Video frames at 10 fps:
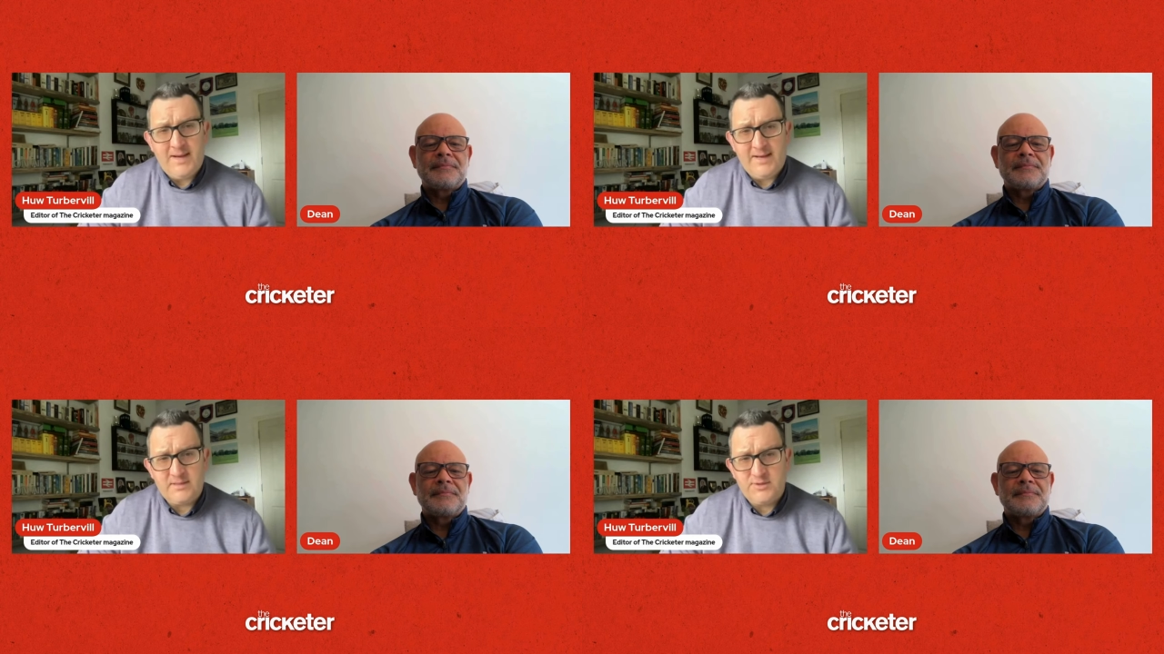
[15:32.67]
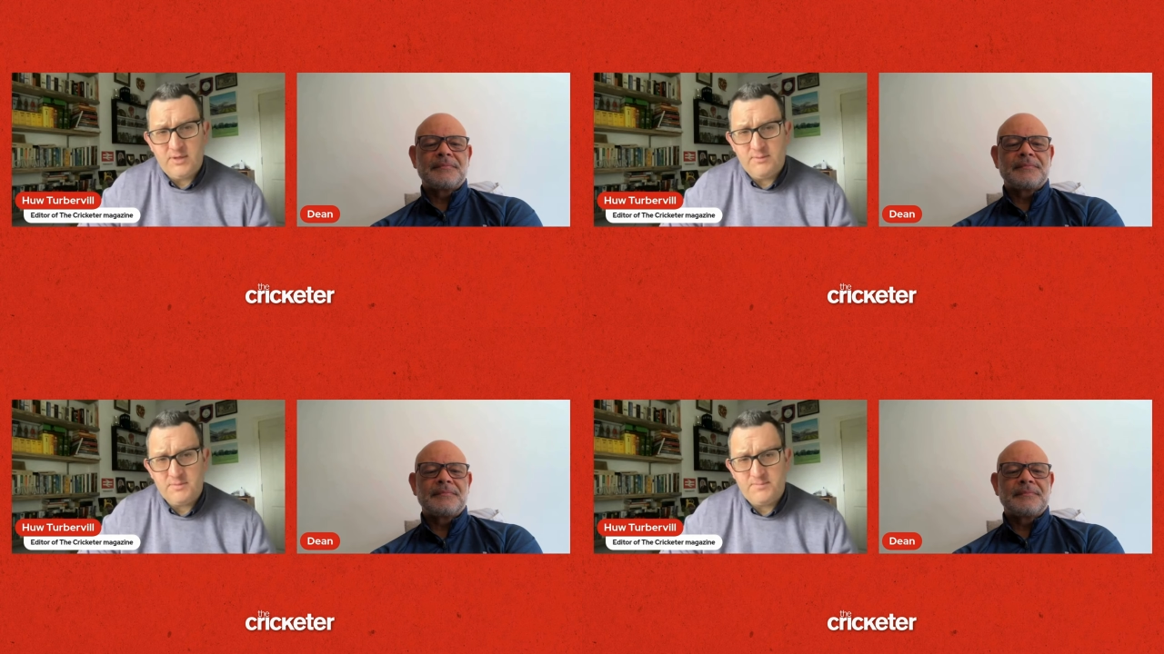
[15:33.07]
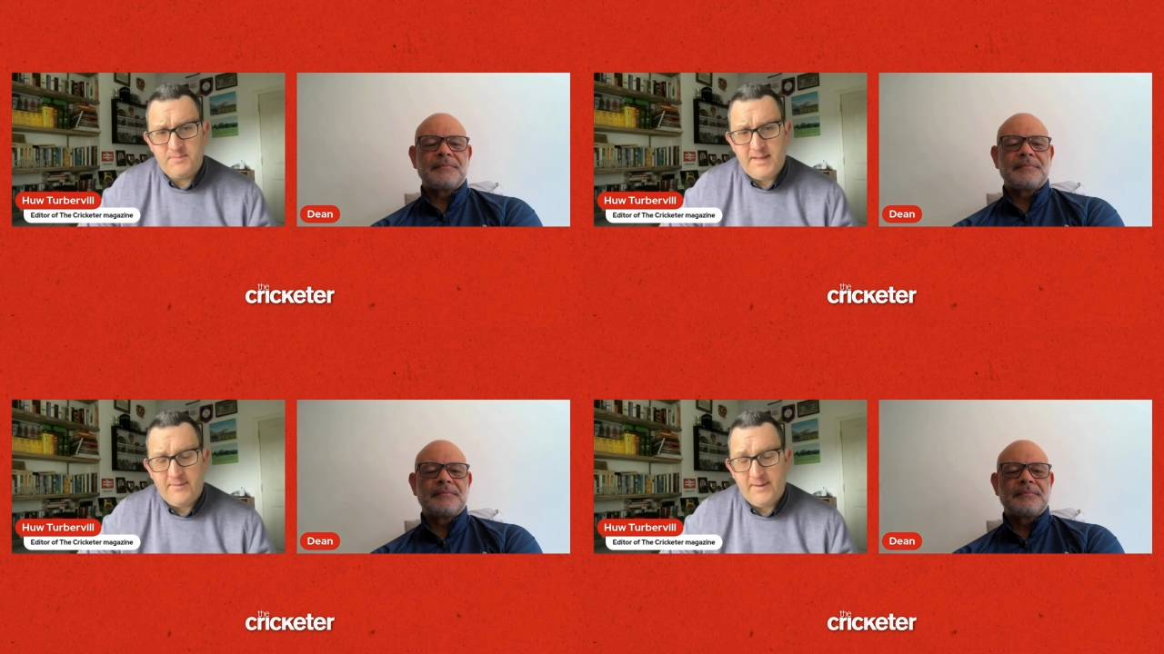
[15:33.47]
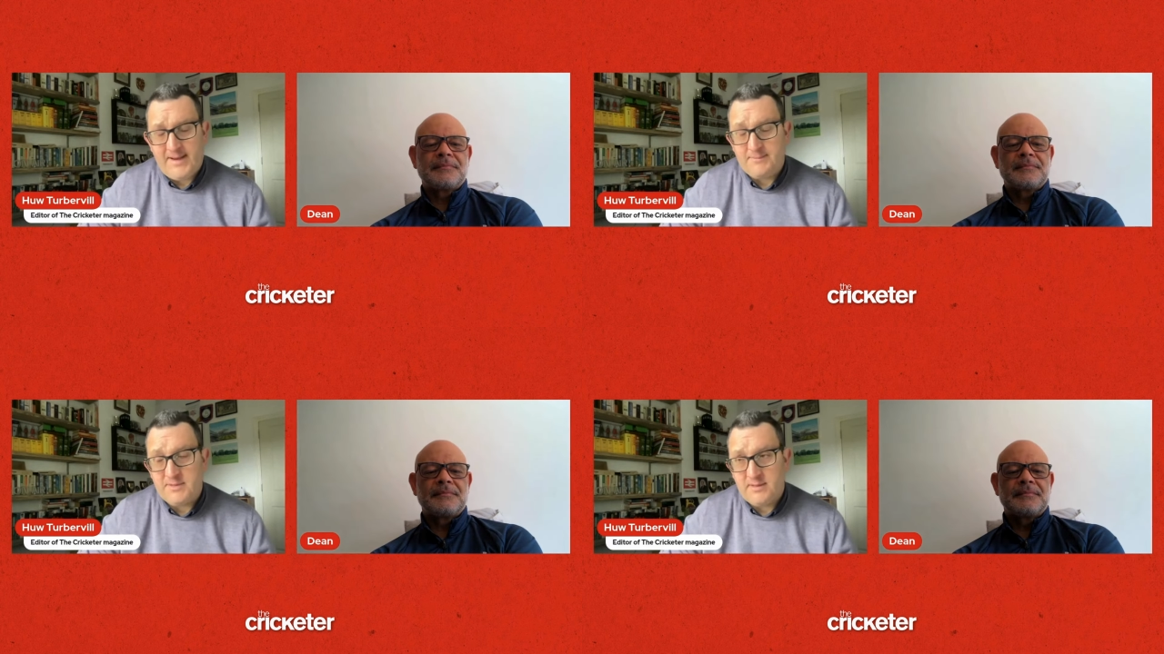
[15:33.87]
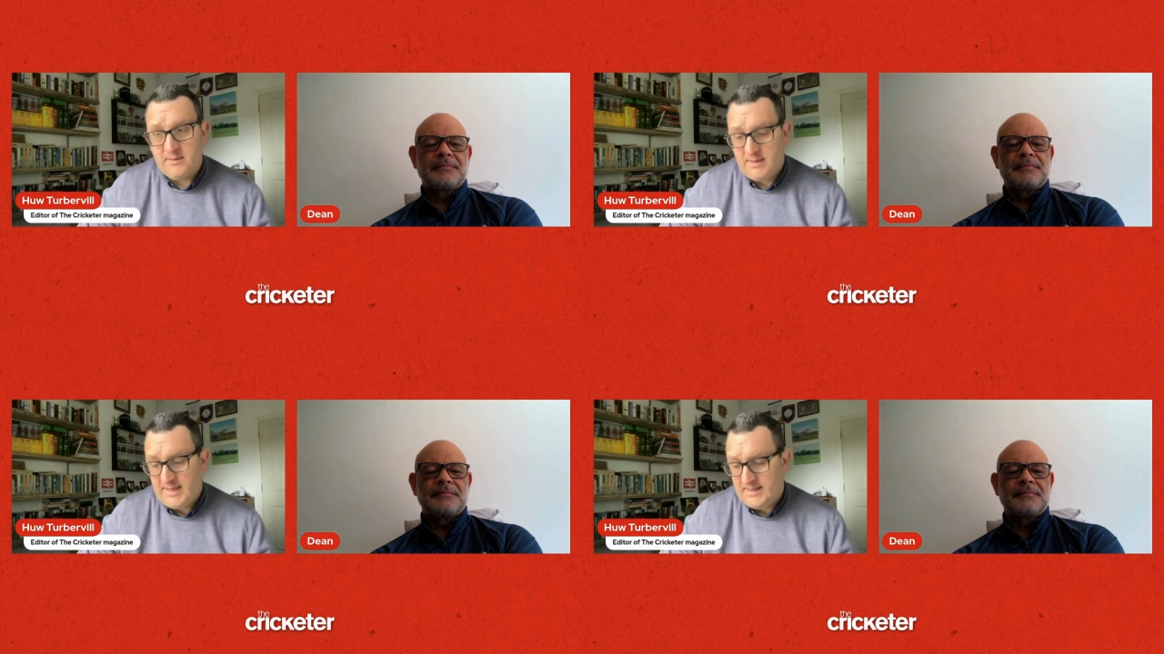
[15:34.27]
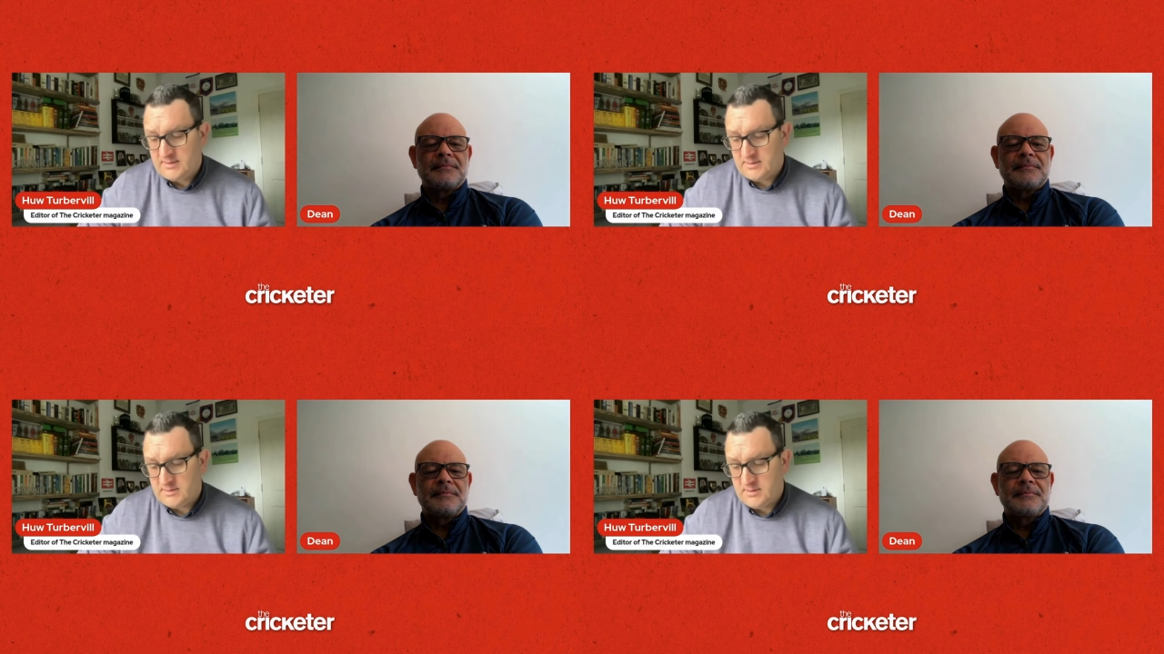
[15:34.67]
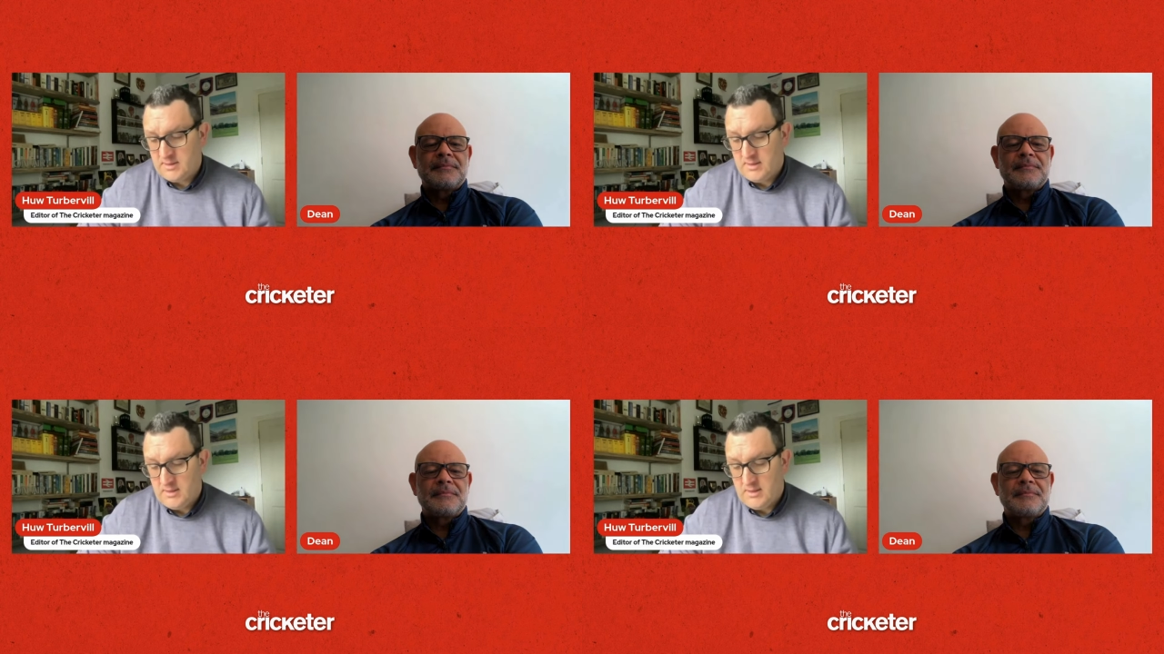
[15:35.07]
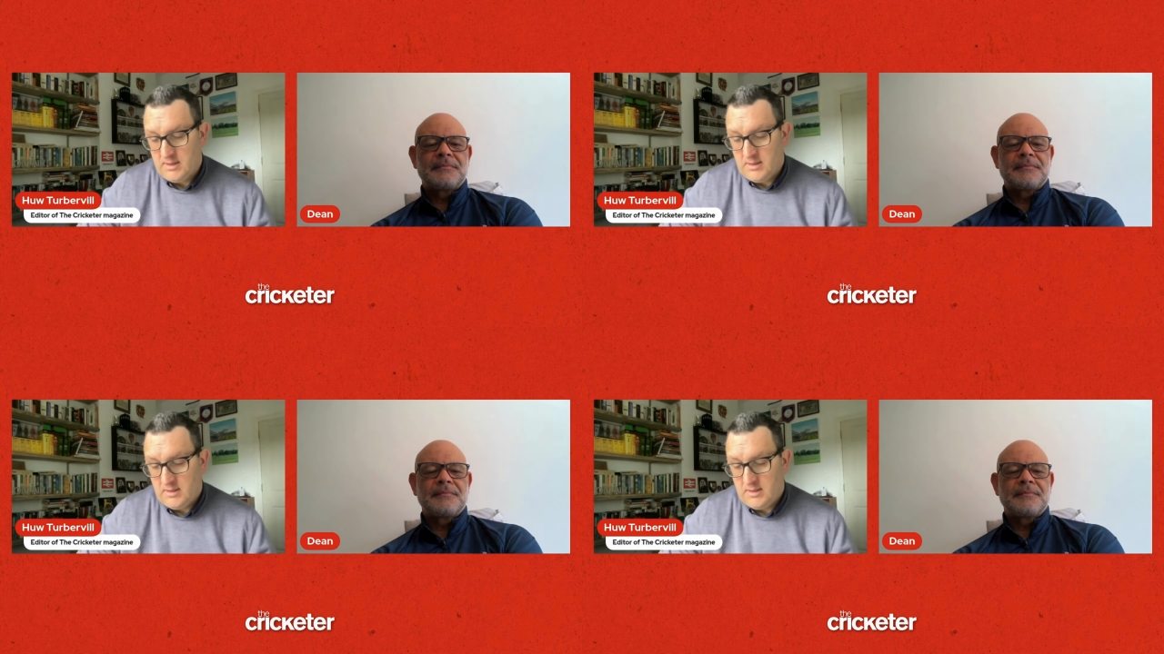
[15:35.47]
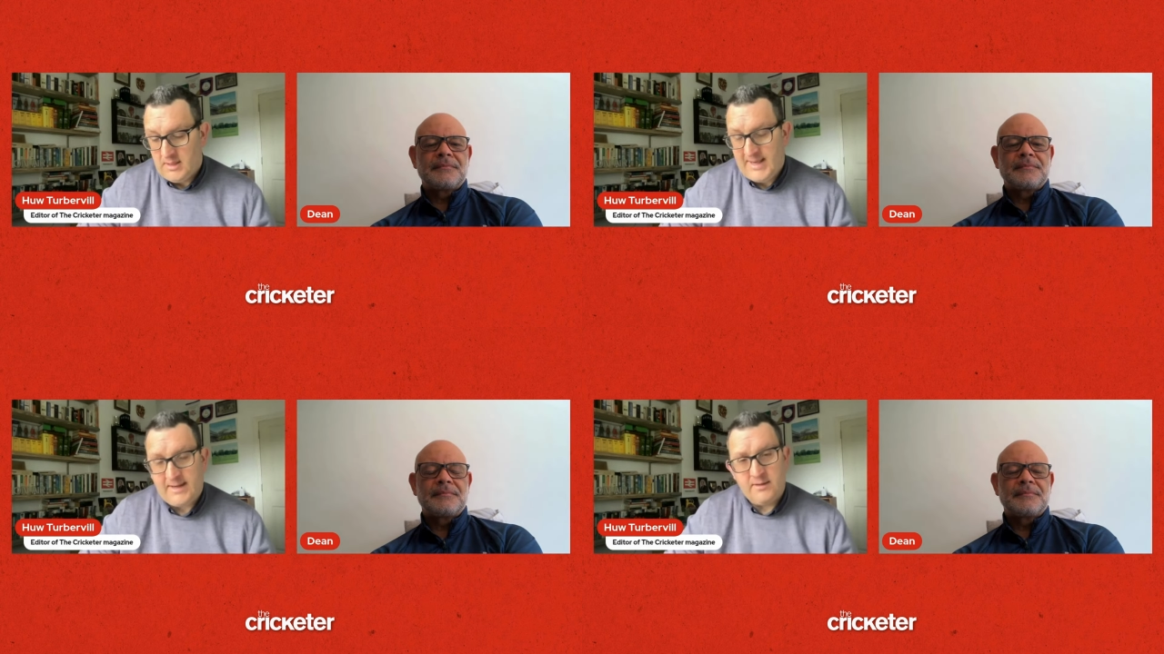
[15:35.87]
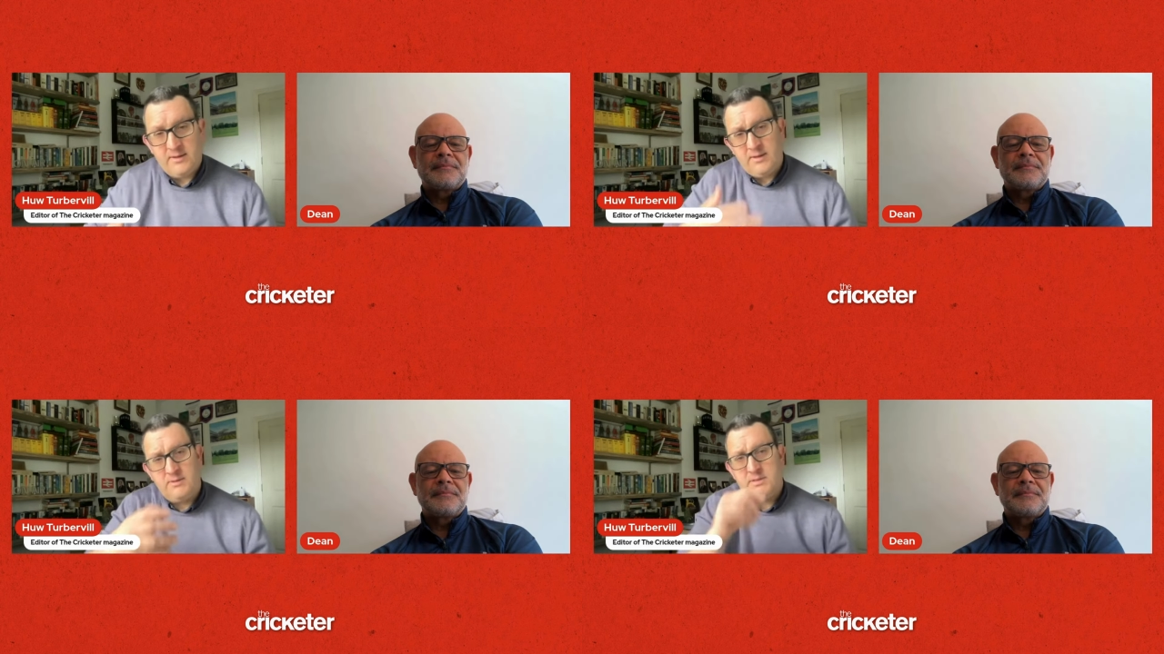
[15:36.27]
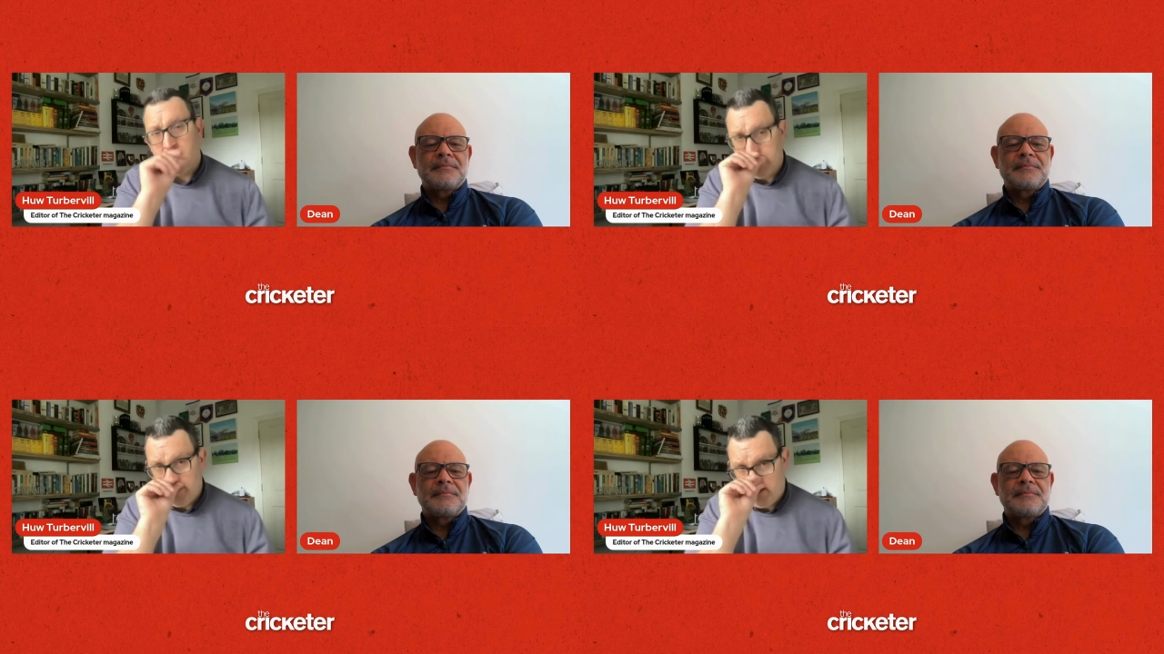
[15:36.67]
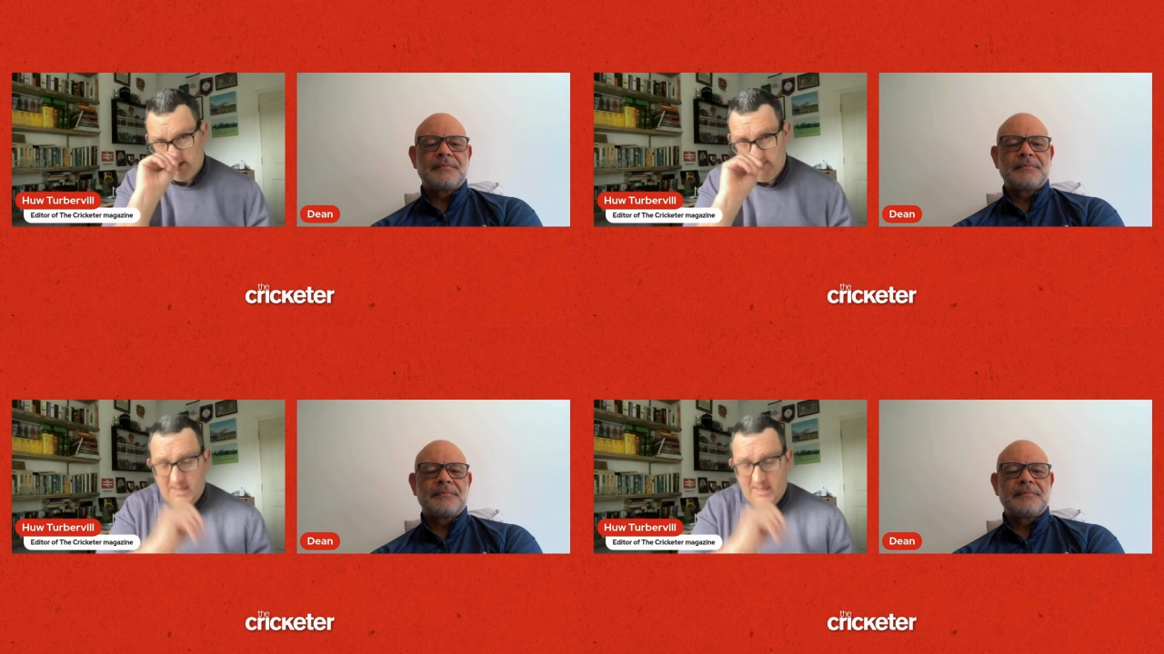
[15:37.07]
Speaker 1: Alex Stewart was now the captain, and again, you started sort of